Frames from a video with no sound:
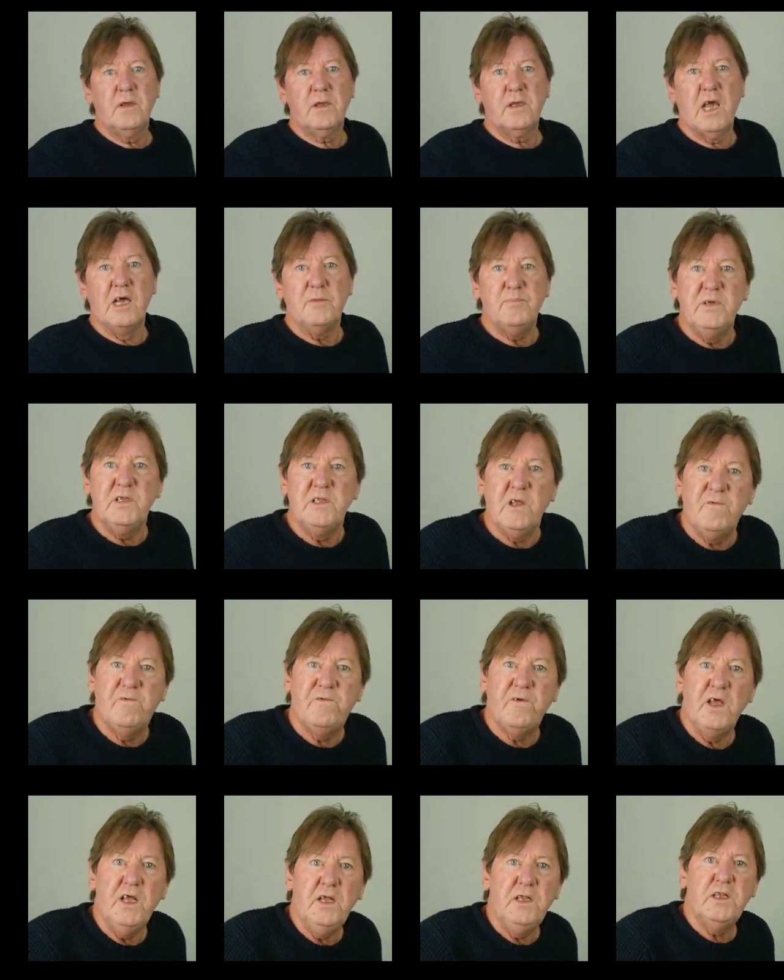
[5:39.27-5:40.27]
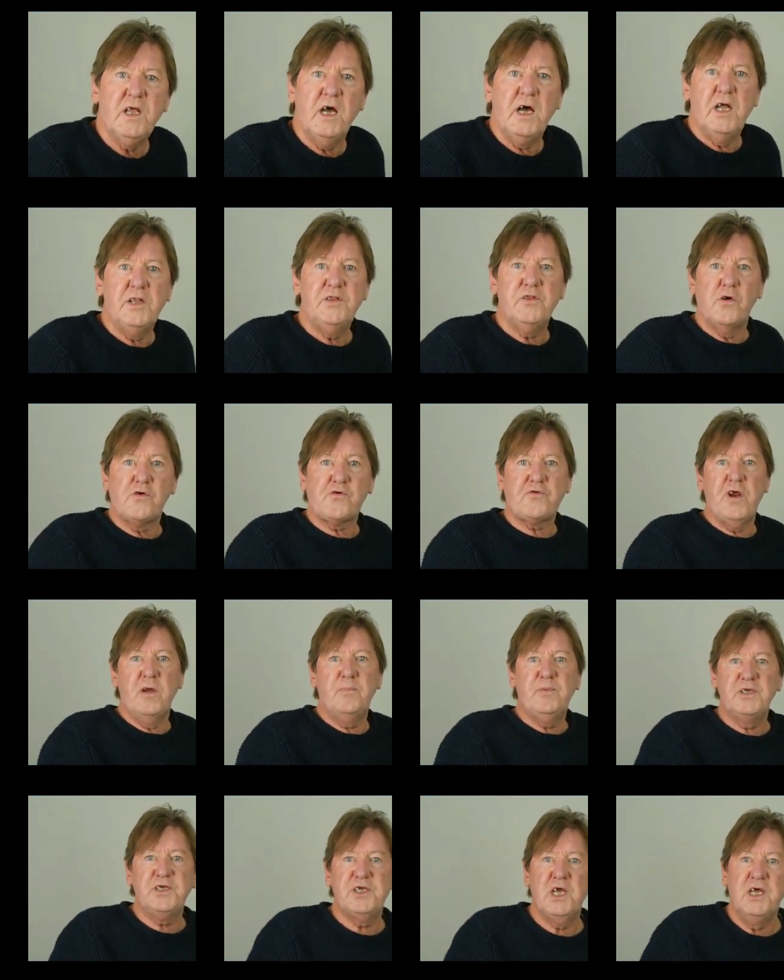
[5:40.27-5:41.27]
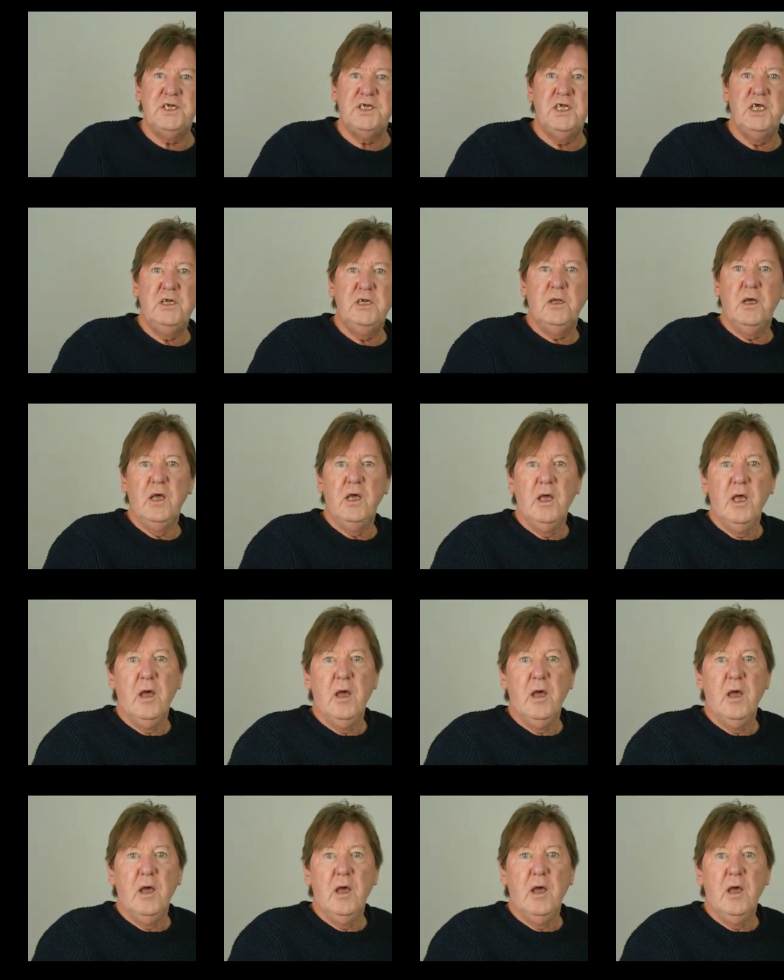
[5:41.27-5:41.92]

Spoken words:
can be defined and represented